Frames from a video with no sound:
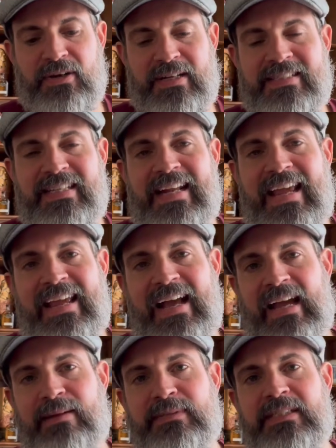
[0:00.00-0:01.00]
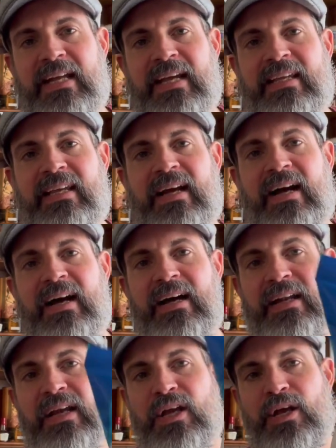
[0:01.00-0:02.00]
and today I am snacking on
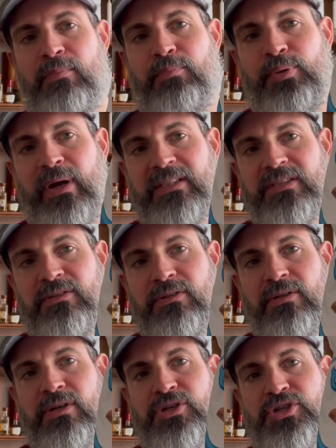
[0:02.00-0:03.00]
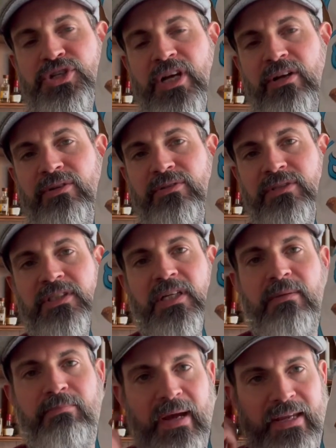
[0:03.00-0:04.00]
pretzel shells
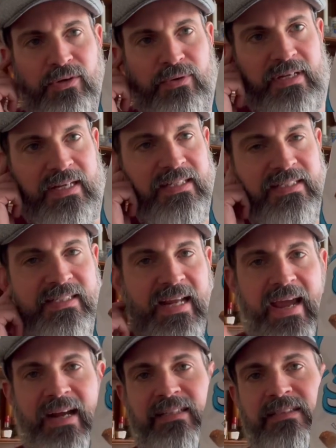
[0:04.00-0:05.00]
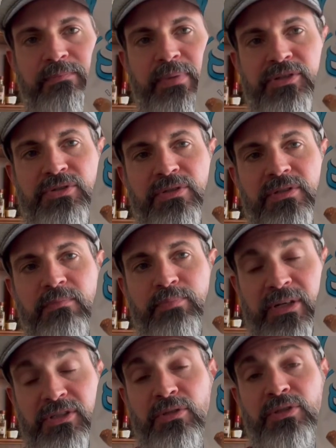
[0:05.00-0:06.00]
by Unique Snacks. Pretzel,
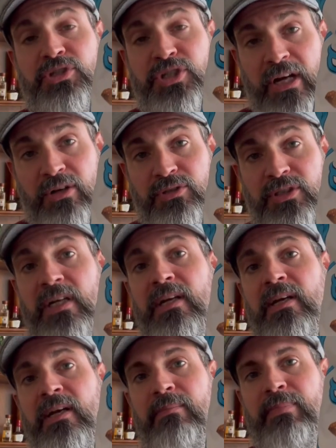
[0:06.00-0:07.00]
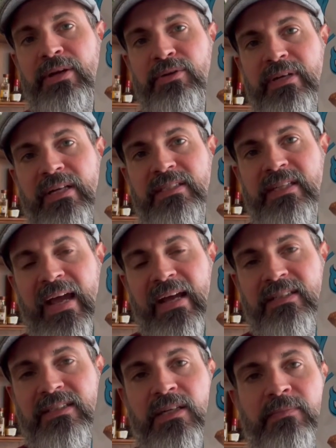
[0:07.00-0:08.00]
pretzel shells by Unique
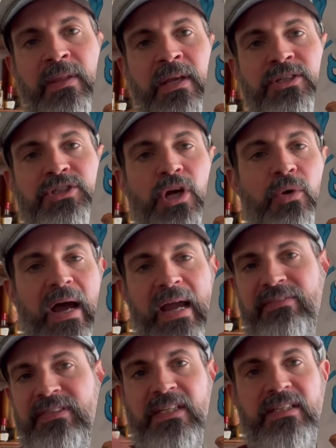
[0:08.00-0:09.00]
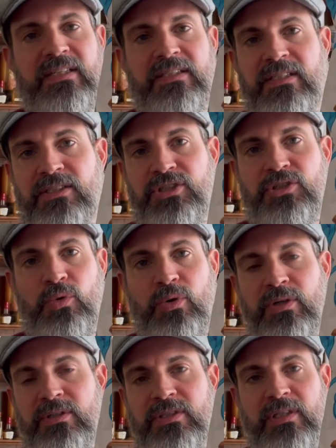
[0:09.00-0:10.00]
Snacks. So I've seen this in
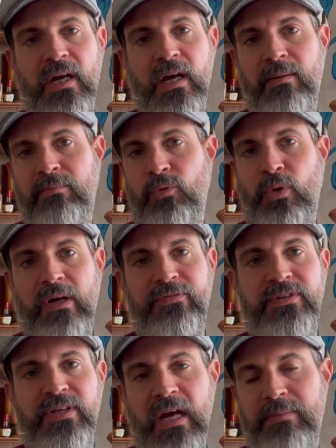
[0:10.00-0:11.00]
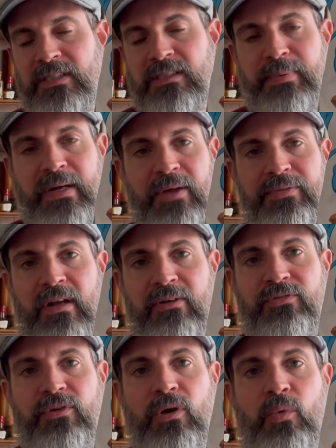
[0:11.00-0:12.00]
stores um, quite a few times. It's been out there
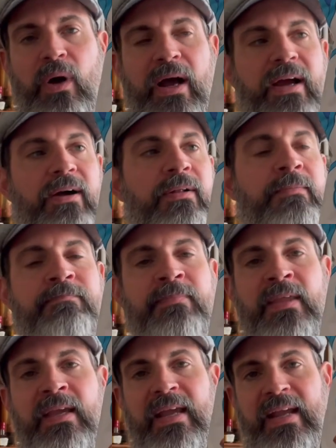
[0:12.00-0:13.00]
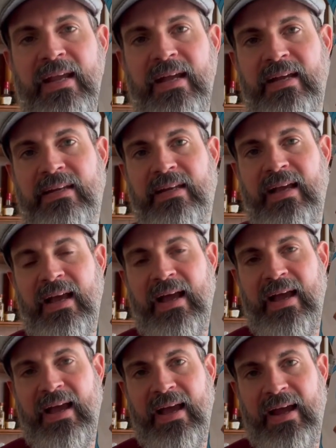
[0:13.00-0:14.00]
for a while, and
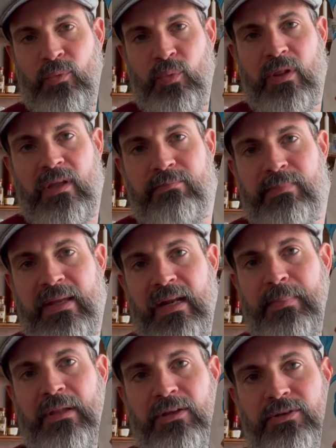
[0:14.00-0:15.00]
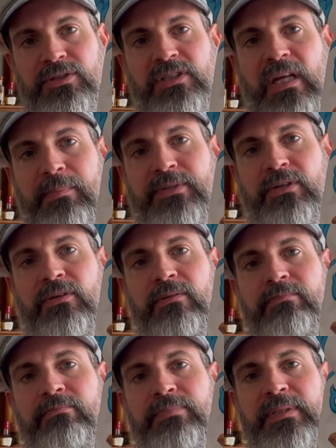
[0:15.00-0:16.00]
I will admit I'm a little skeptical
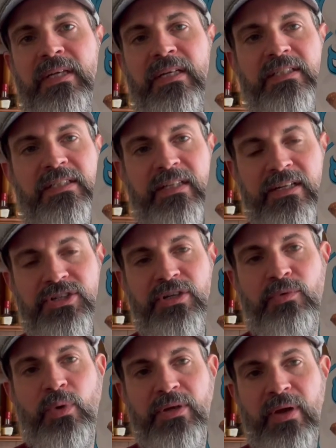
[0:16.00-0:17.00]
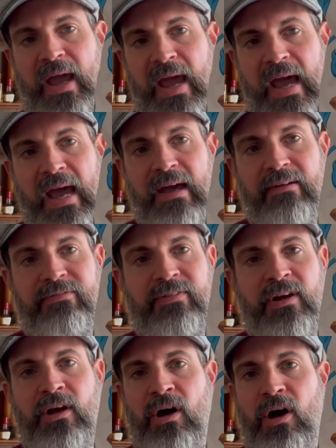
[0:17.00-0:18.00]
because essentially what you have
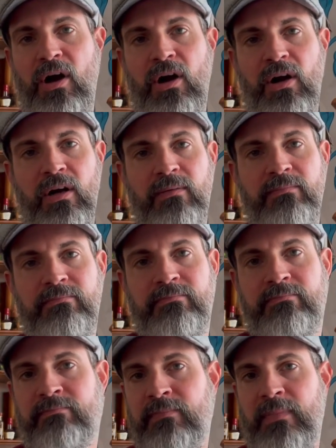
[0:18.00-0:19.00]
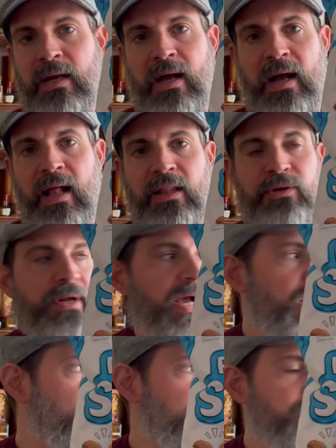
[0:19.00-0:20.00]
are hollowed
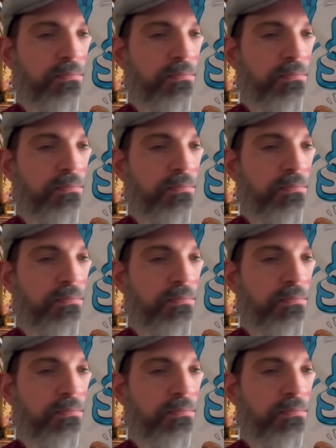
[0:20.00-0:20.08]
out